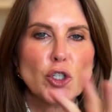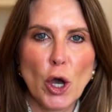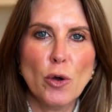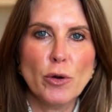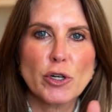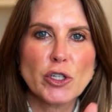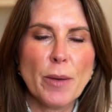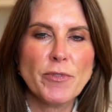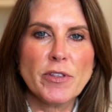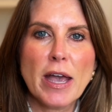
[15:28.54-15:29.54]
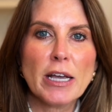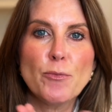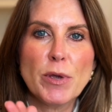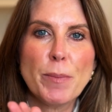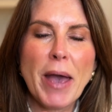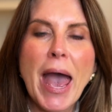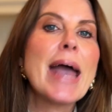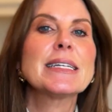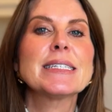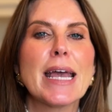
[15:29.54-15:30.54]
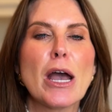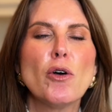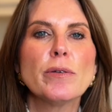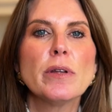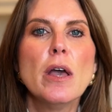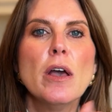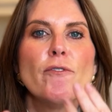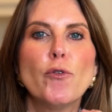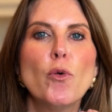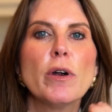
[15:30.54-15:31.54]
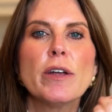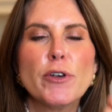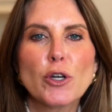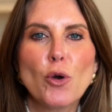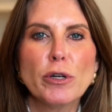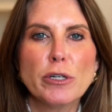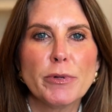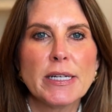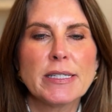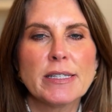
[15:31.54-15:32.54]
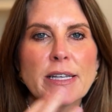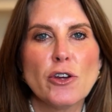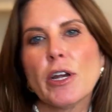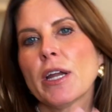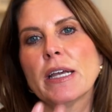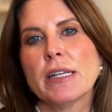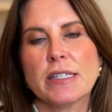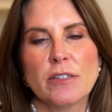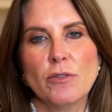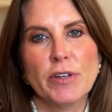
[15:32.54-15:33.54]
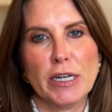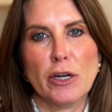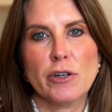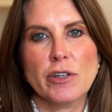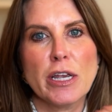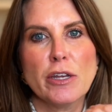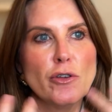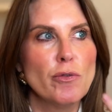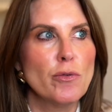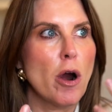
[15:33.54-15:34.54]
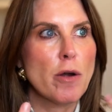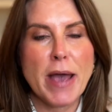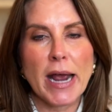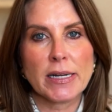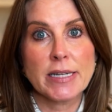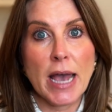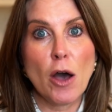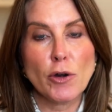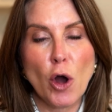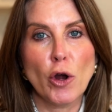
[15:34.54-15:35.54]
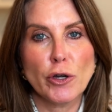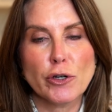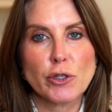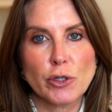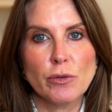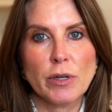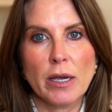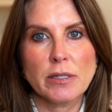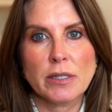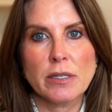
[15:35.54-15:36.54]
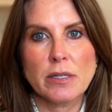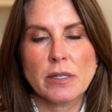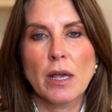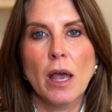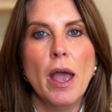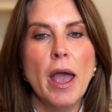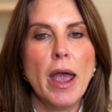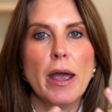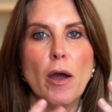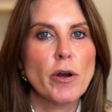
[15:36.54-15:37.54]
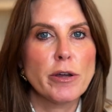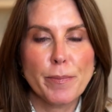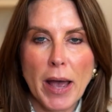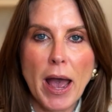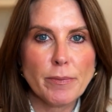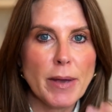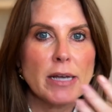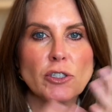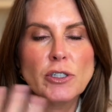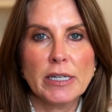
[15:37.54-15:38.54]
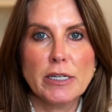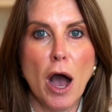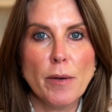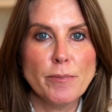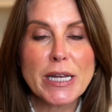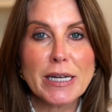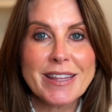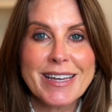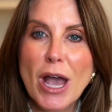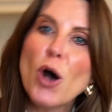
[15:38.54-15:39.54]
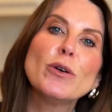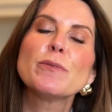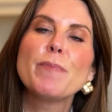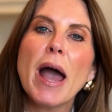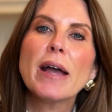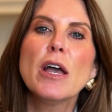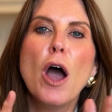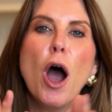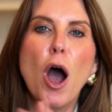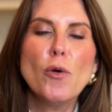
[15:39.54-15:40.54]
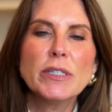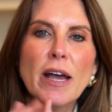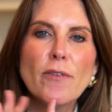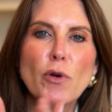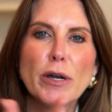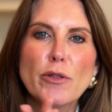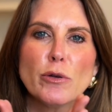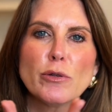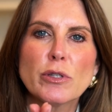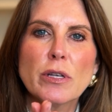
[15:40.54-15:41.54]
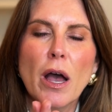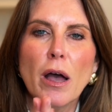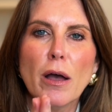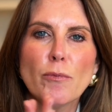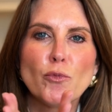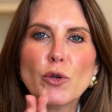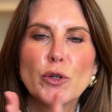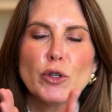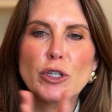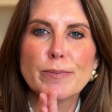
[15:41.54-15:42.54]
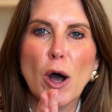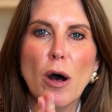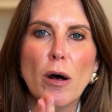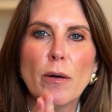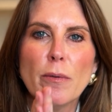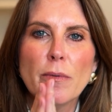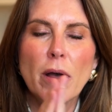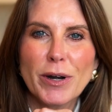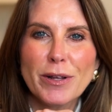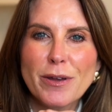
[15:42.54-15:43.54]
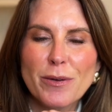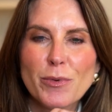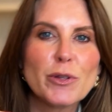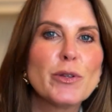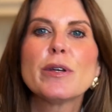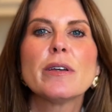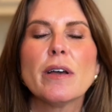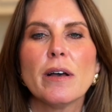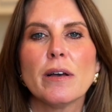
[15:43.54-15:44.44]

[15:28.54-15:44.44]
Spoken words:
tote or something that can be packed down for if you're going to places that you're going to get souvenirs and you are maxed out on your suitcases or your backpacks, you cannot put anything else back. Always have one of those really small, one of the really